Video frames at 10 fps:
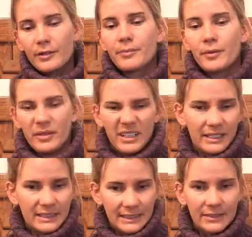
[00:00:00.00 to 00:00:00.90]
but we're not a
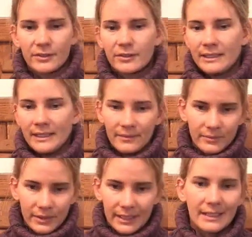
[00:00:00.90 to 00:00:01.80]
dealer in that we're
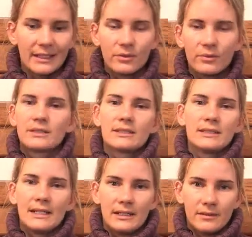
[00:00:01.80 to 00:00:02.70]
not getting horses
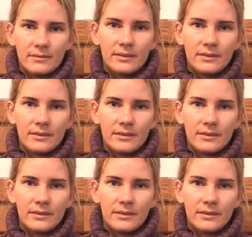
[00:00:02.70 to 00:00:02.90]
in